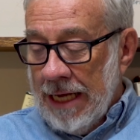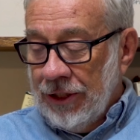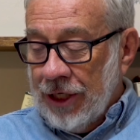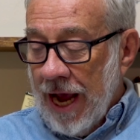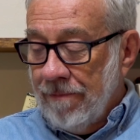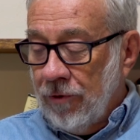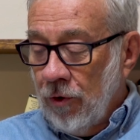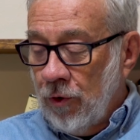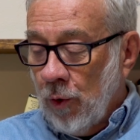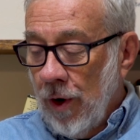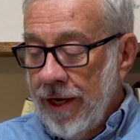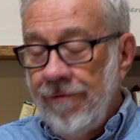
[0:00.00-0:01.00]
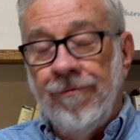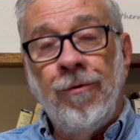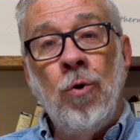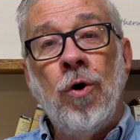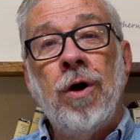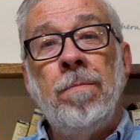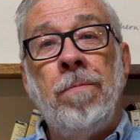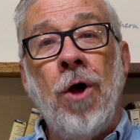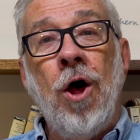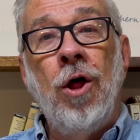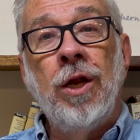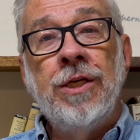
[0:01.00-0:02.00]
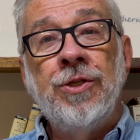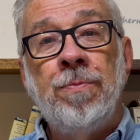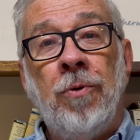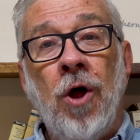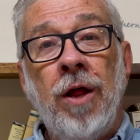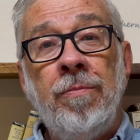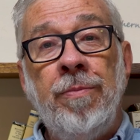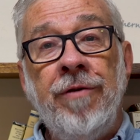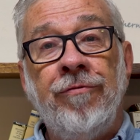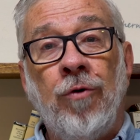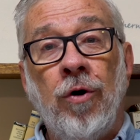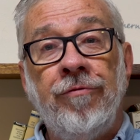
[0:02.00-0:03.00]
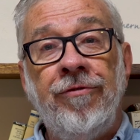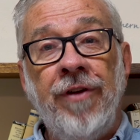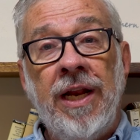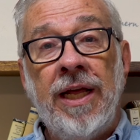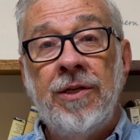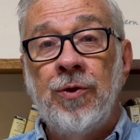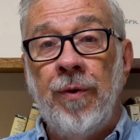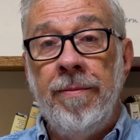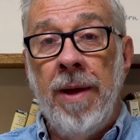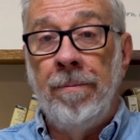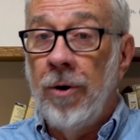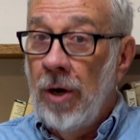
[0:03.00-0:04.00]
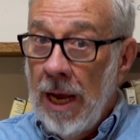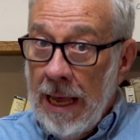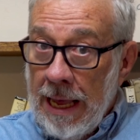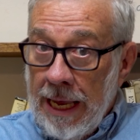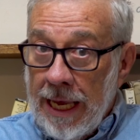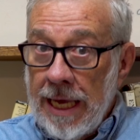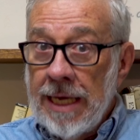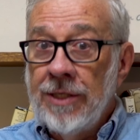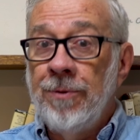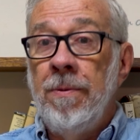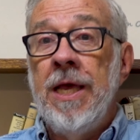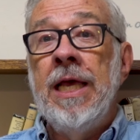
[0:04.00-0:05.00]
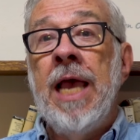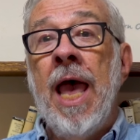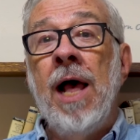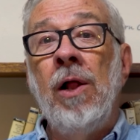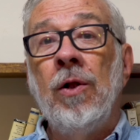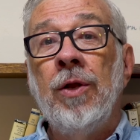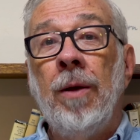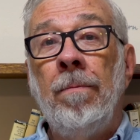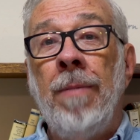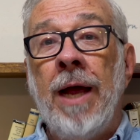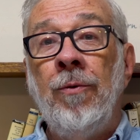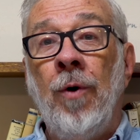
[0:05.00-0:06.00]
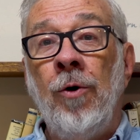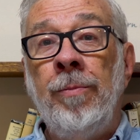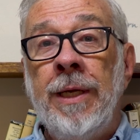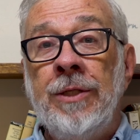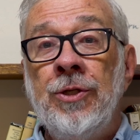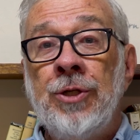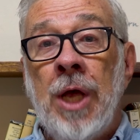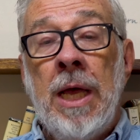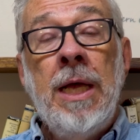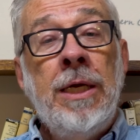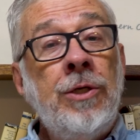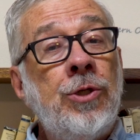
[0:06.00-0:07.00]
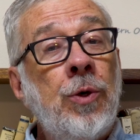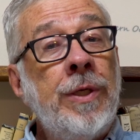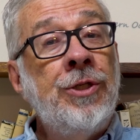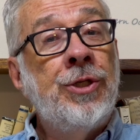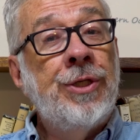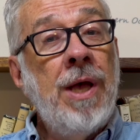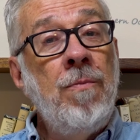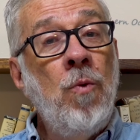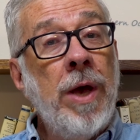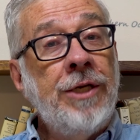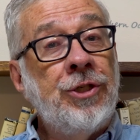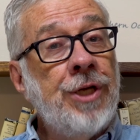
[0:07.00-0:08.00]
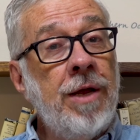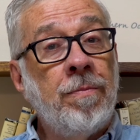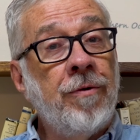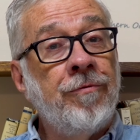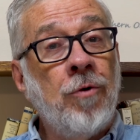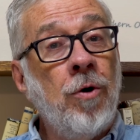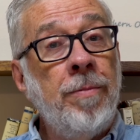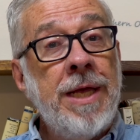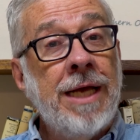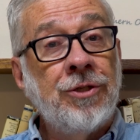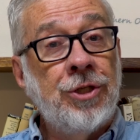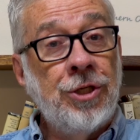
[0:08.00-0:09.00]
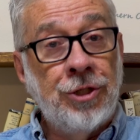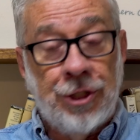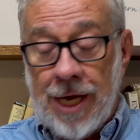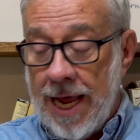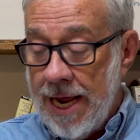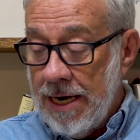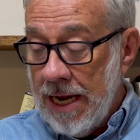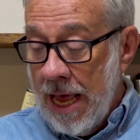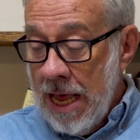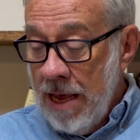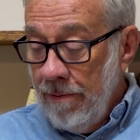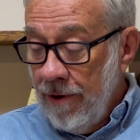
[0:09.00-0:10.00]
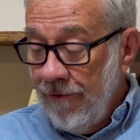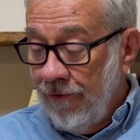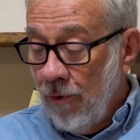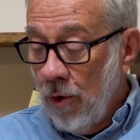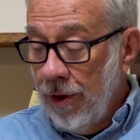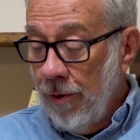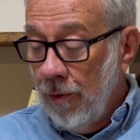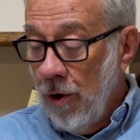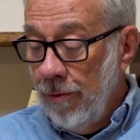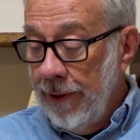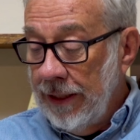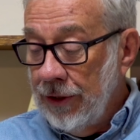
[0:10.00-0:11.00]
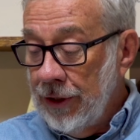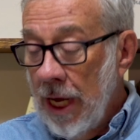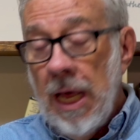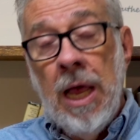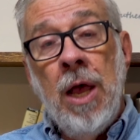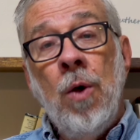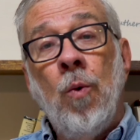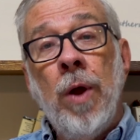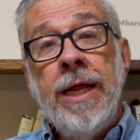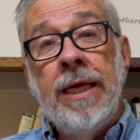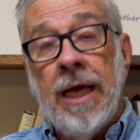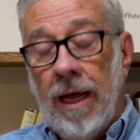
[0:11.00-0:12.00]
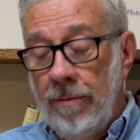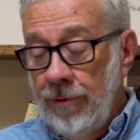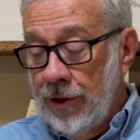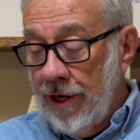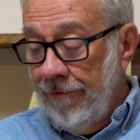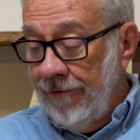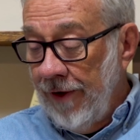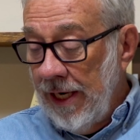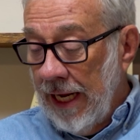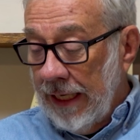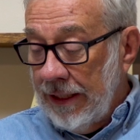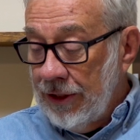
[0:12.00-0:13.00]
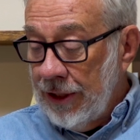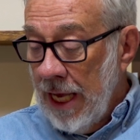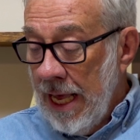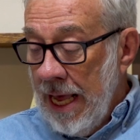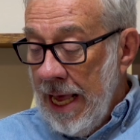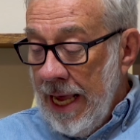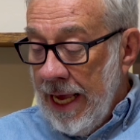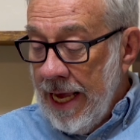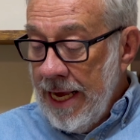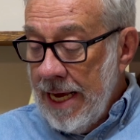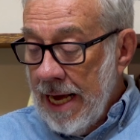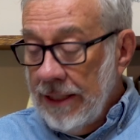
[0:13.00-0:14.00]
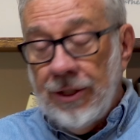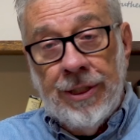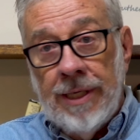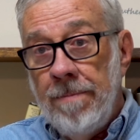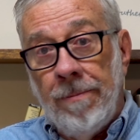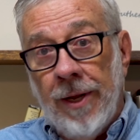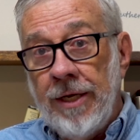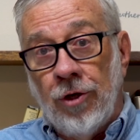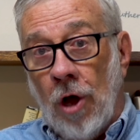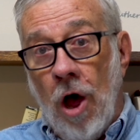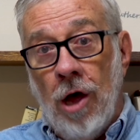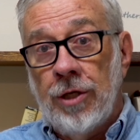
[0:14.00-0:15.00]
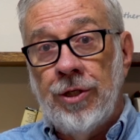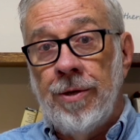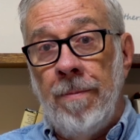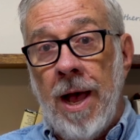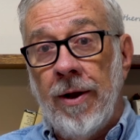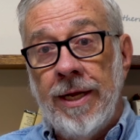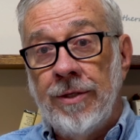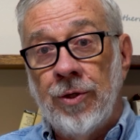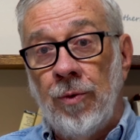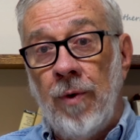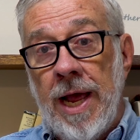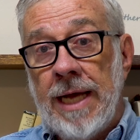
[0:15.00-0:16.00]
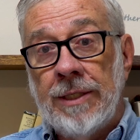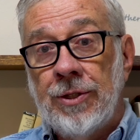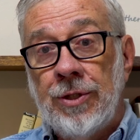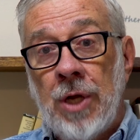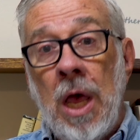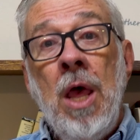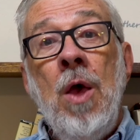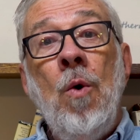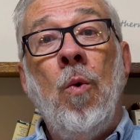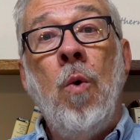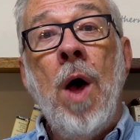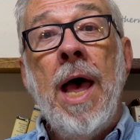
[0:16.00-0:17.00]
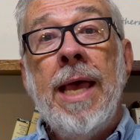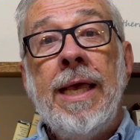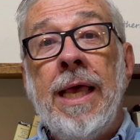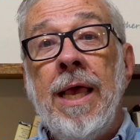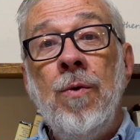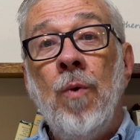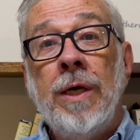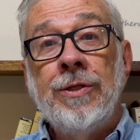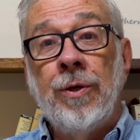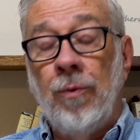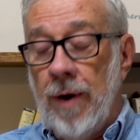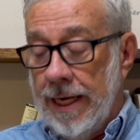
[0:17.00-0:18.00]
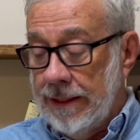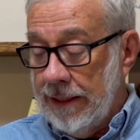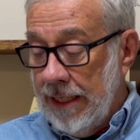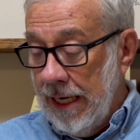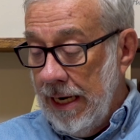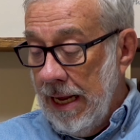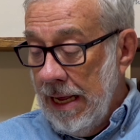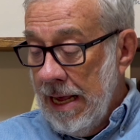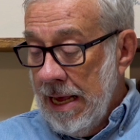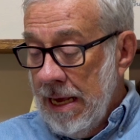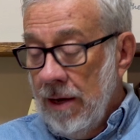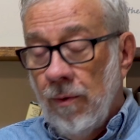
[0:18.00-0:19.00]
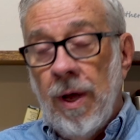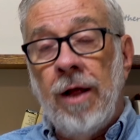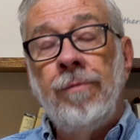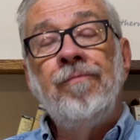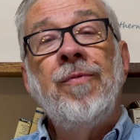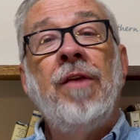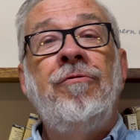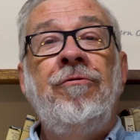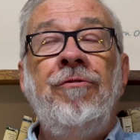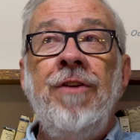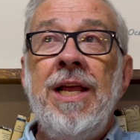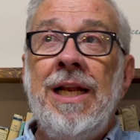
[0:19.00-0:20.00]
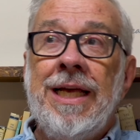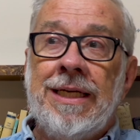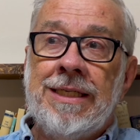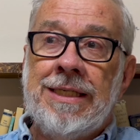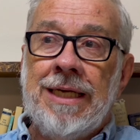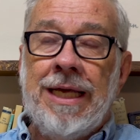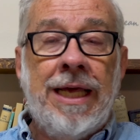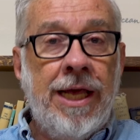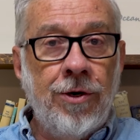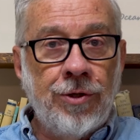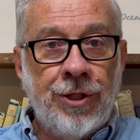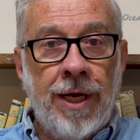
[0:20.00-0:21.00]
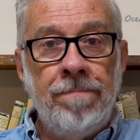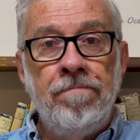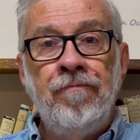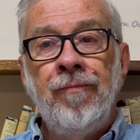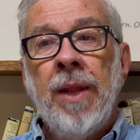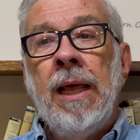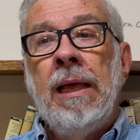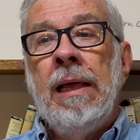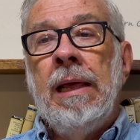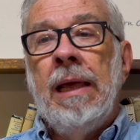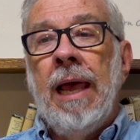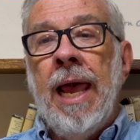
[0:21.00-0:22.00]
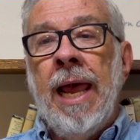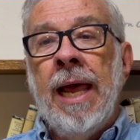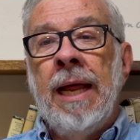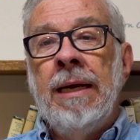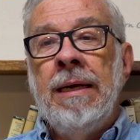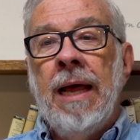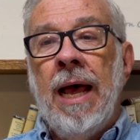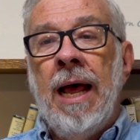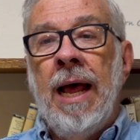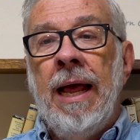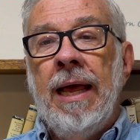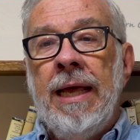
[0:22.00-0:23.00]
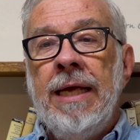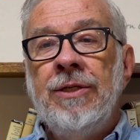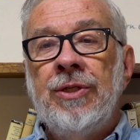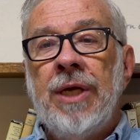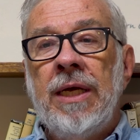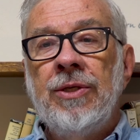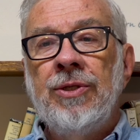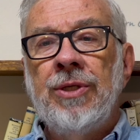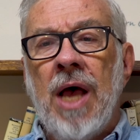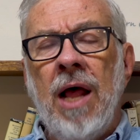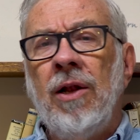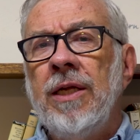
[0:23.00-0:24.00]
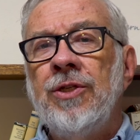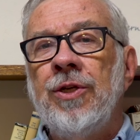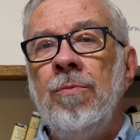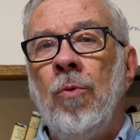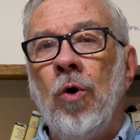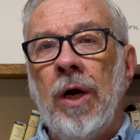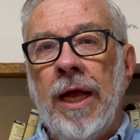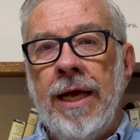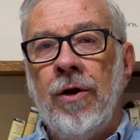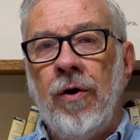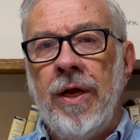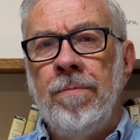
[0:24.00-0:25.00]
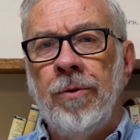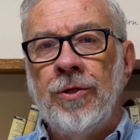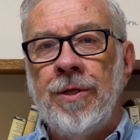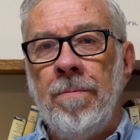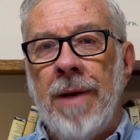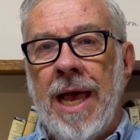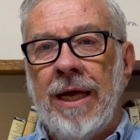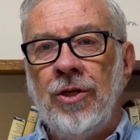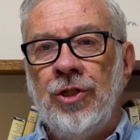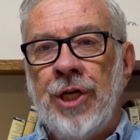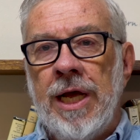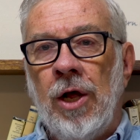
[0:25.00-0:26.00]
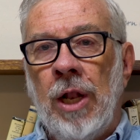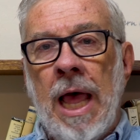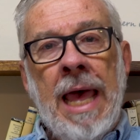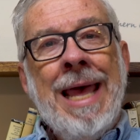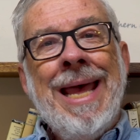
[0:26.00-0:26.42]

Chapter 24, Paul is brought before Felix. Remember, he is being held by Romans. So, in some way, shape, or form, he has to stand before the Romans. When he comes to Felix, he simply talks about his arrest, why he was arrested. Well, Felix hears him and uh, he says, I'll listen more later, and he puts him back in jail.